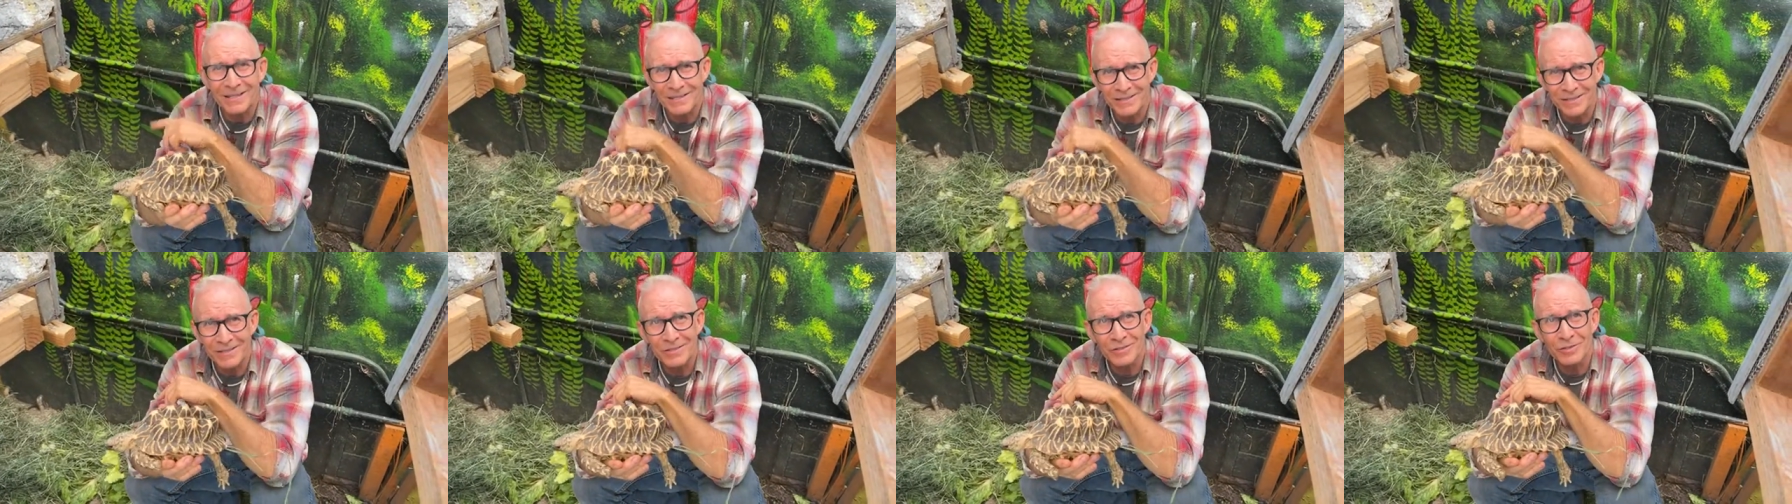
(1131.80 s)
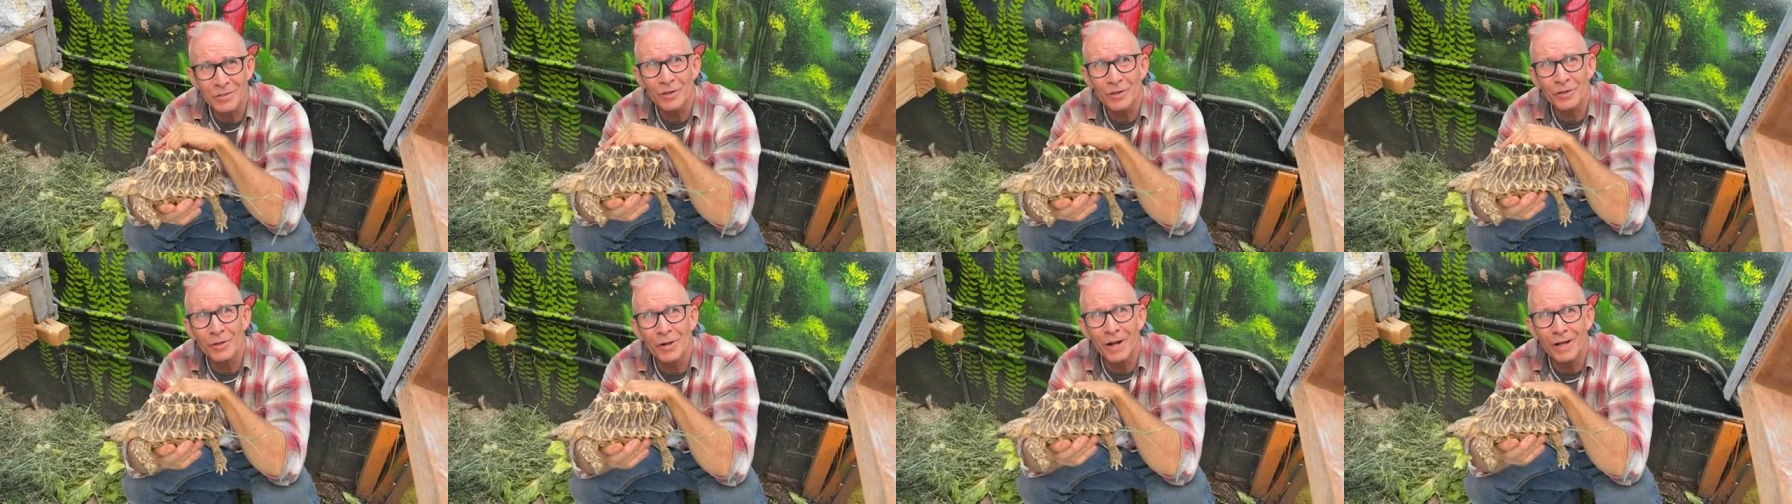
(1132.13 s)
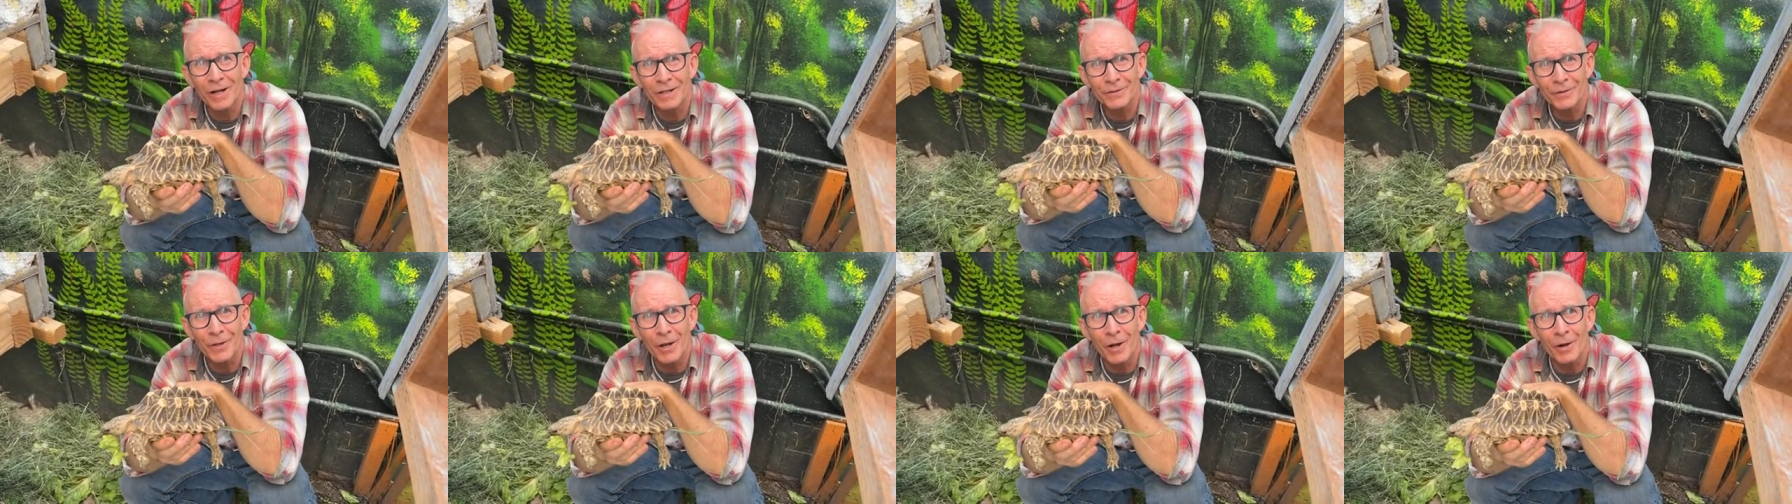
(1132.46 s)
just so you all
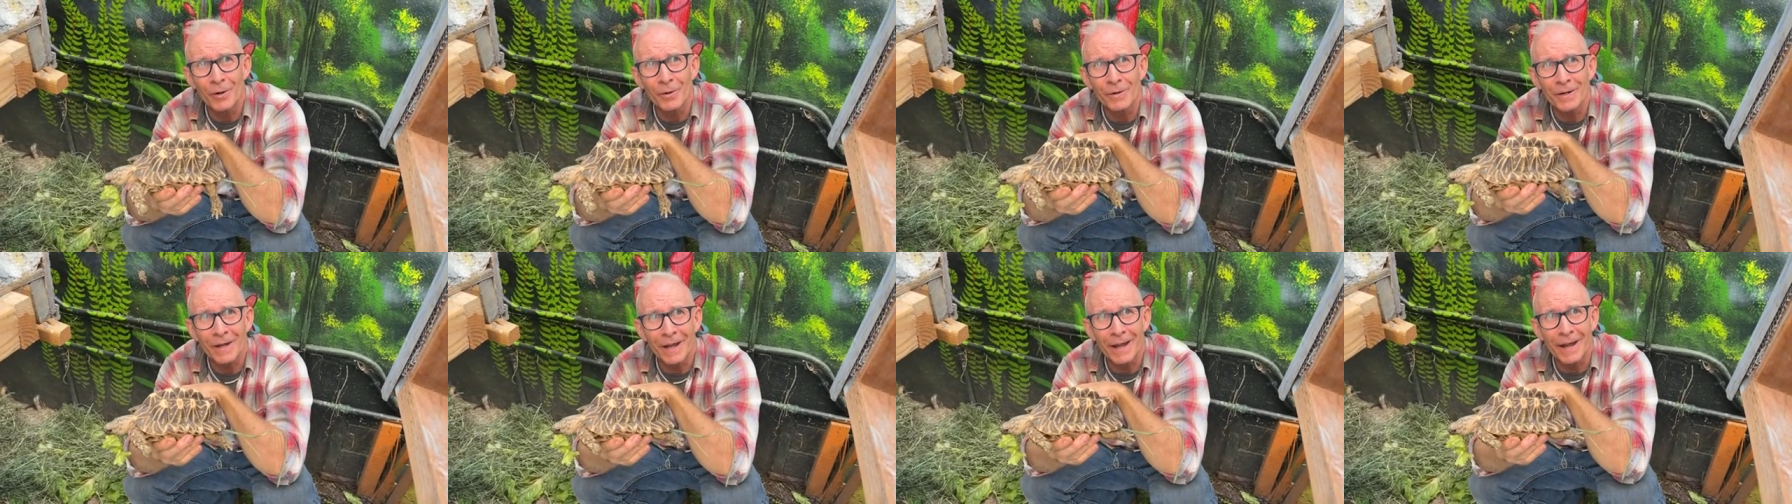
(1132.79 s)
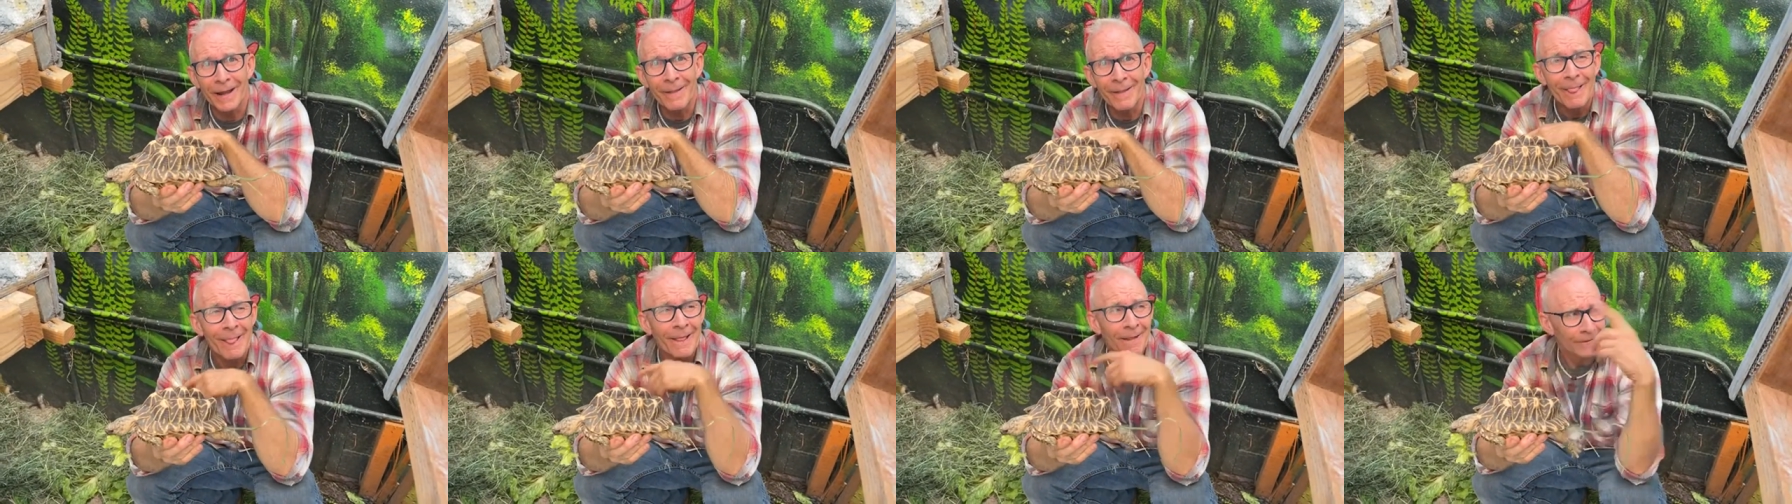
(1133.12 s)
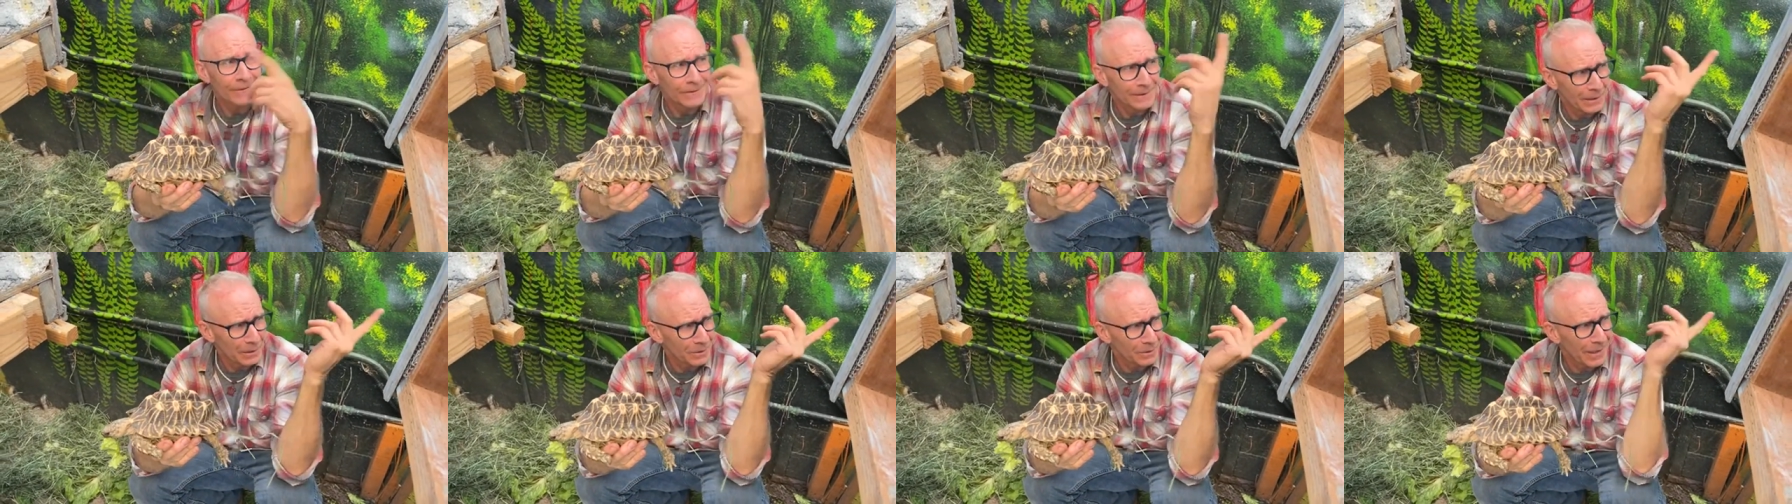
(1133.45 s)
know, okay?
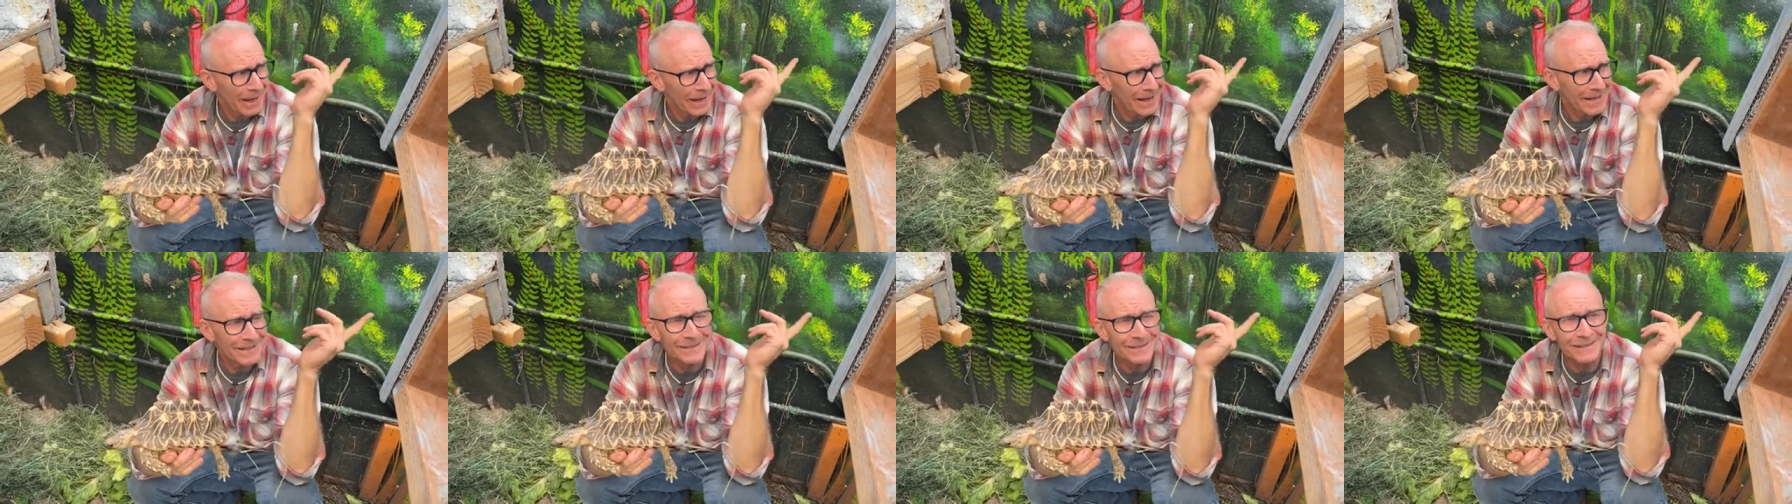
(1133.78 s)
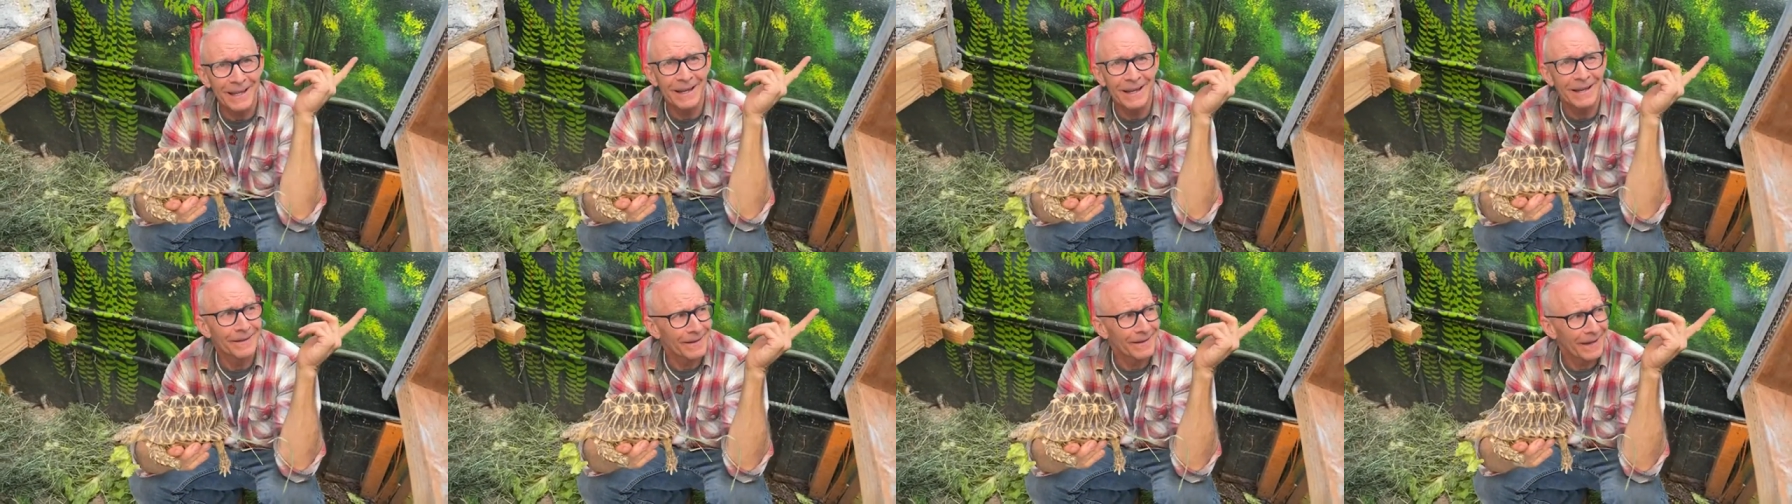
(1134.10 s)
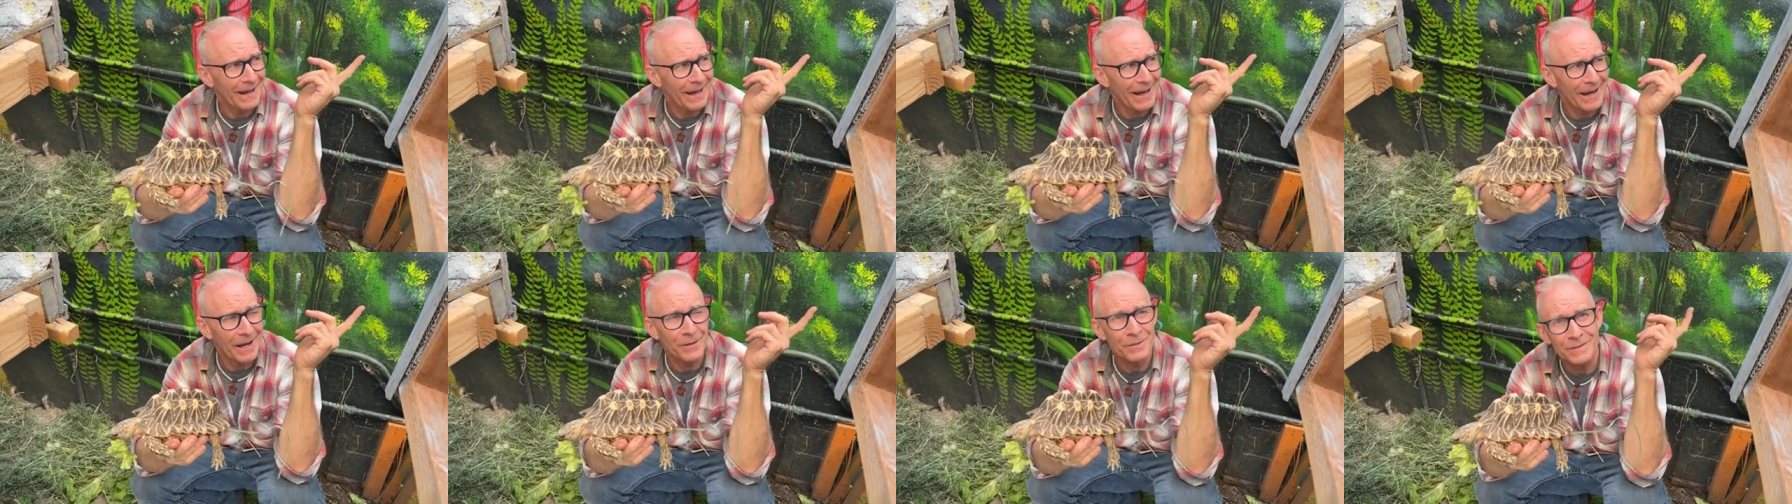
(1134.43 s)
Little guys stay in the
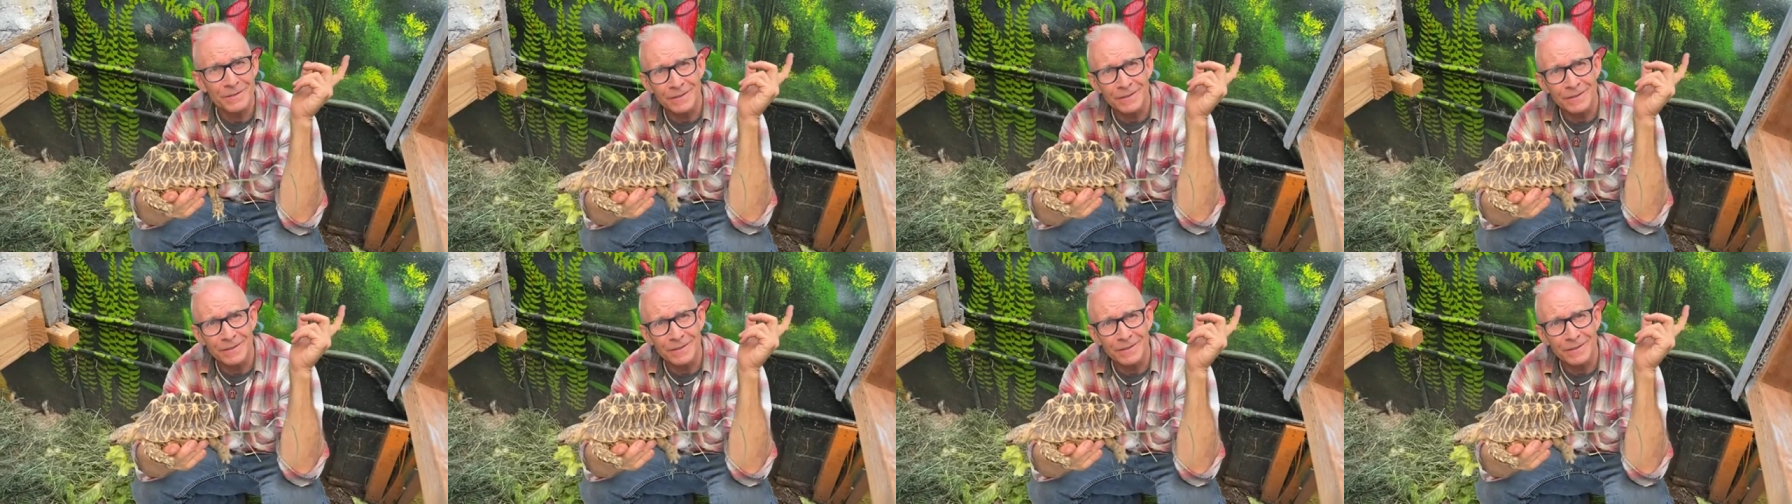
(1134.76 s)
house,